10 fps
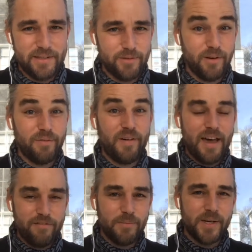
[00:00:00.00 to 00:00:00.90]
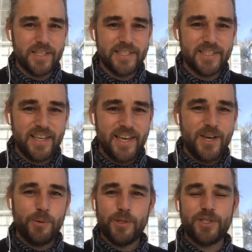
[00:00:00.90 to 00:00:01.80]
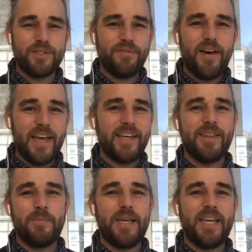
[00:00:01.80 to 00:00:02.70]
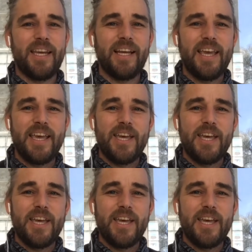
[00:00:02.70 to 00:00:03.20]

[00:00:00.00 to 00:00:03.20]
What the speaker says: if not 5 minutes, which is fine in the beginning.